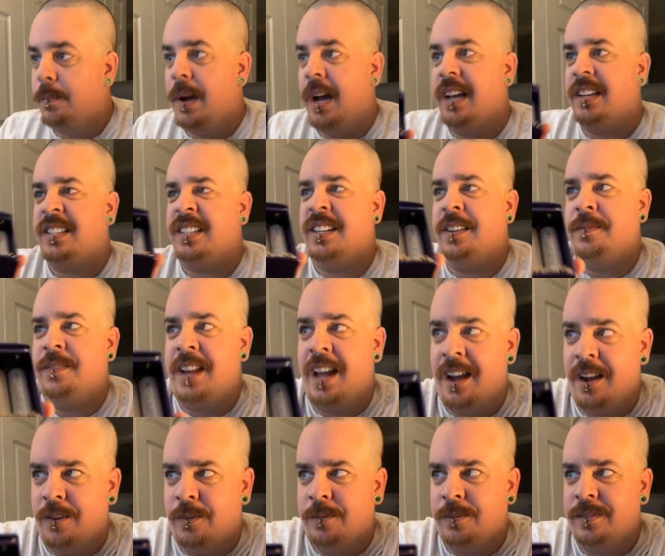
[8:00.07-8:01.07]
positive
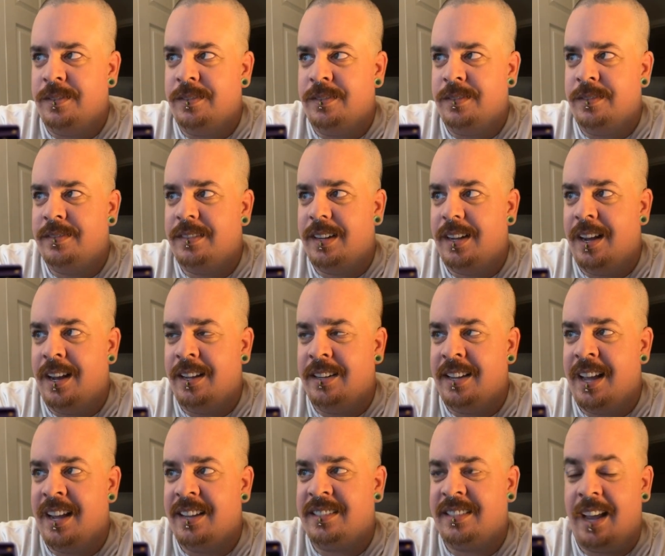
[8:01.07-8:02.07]
down on
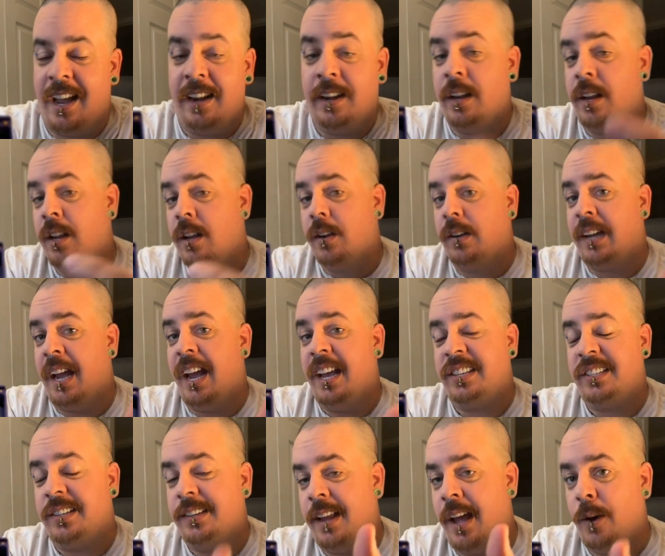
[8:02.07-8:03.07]
that side. Okay,
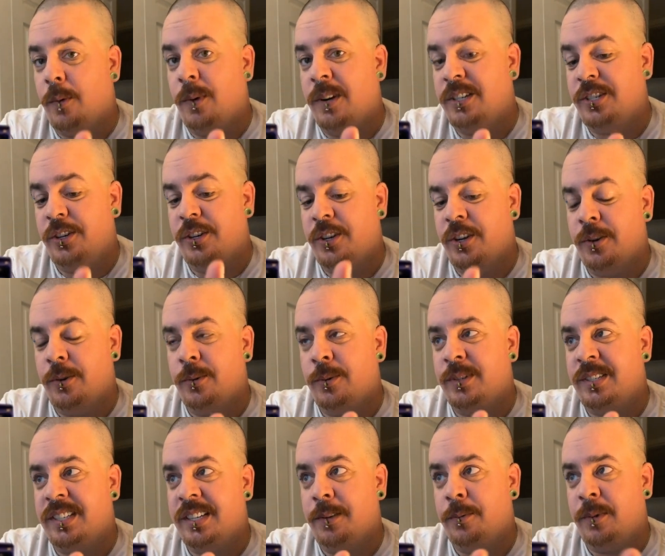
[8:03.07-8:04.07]
so now what you do,
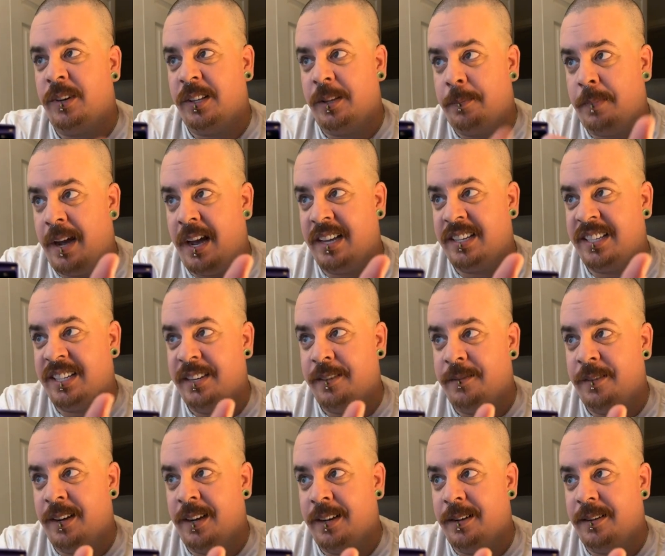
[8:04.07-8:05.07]
see where the
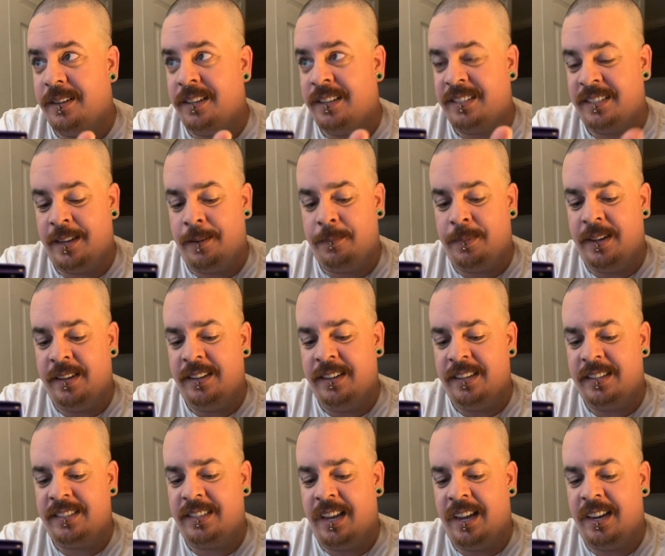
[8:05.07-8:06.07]
positive up is up on
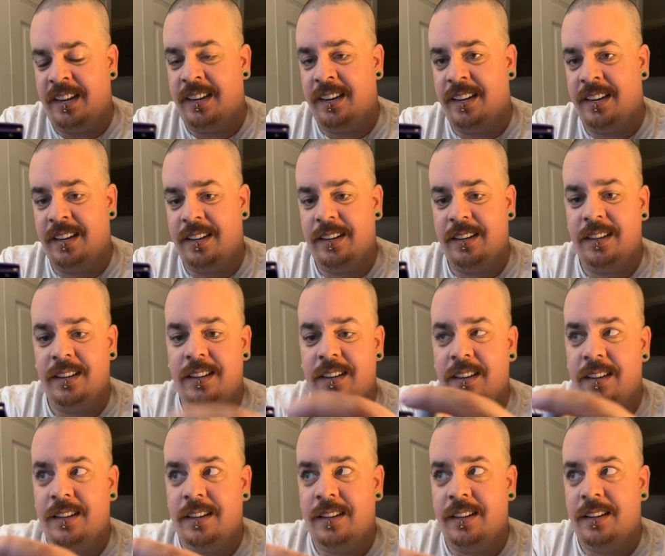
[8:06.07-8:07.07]
this side.
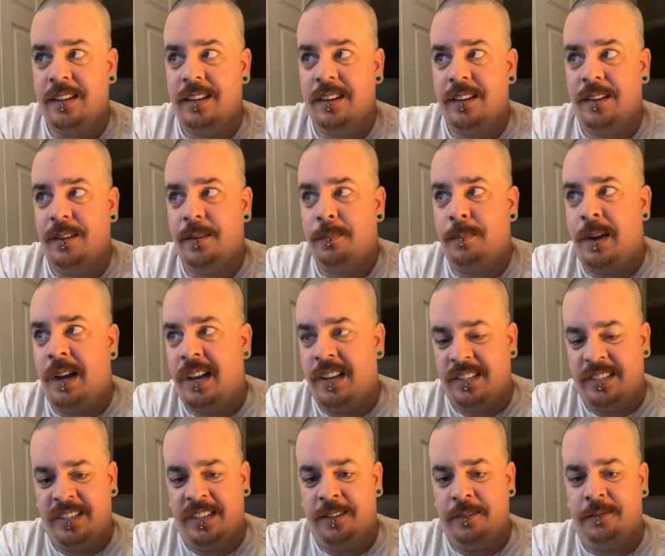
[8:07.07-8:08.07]

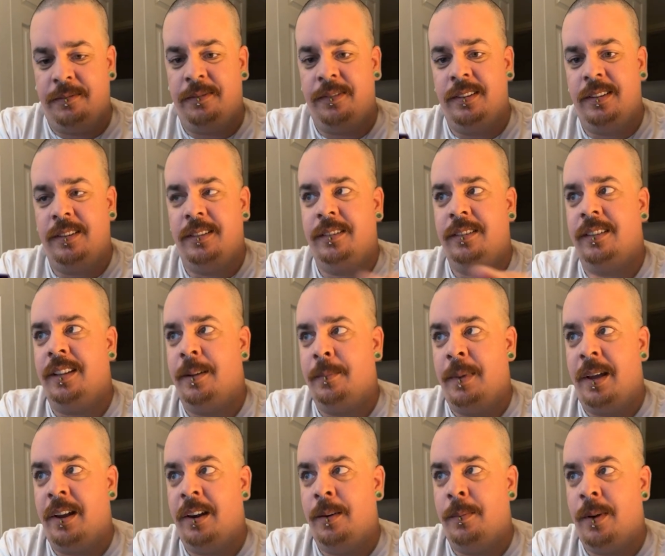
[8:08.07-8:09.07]
Positive, that
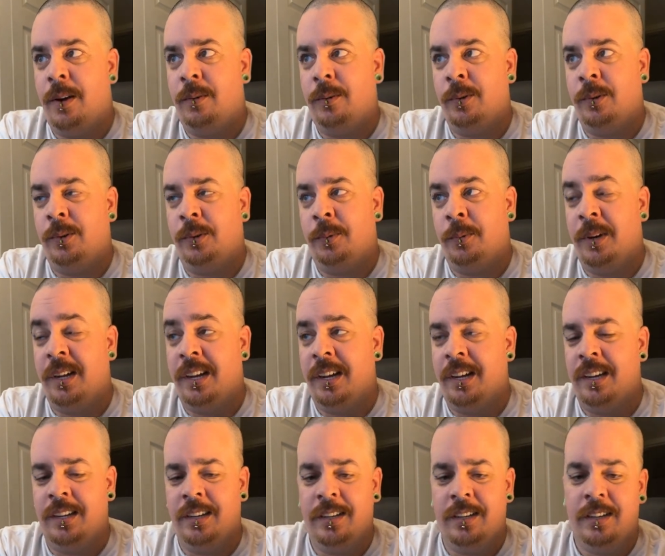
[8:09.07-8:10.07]
battery about rolled
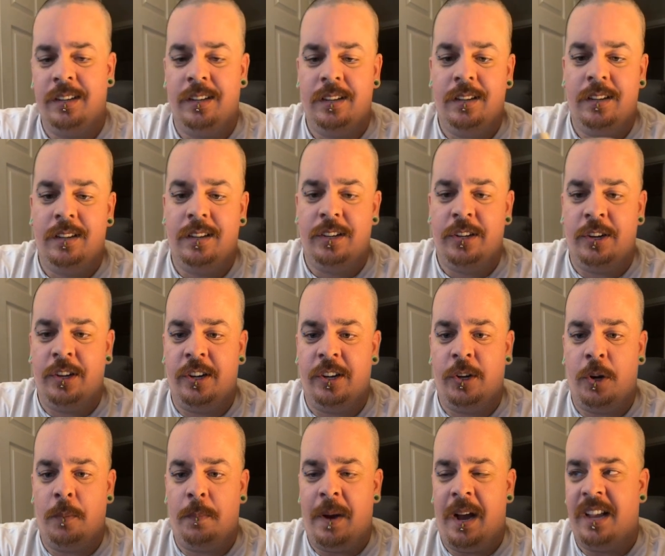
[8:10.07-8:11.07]
away. You're going
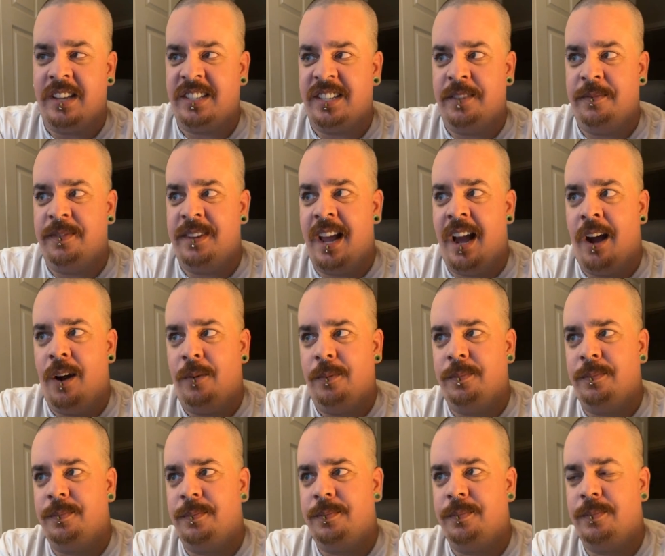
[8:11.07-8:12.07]
to go positive
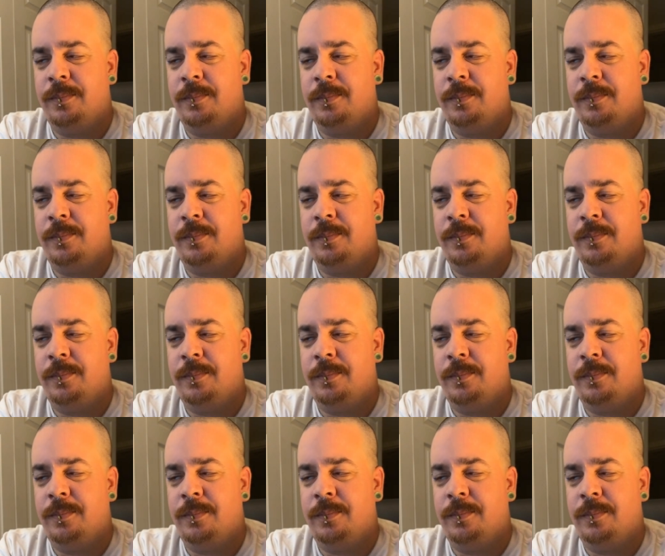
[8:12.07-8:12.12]
down.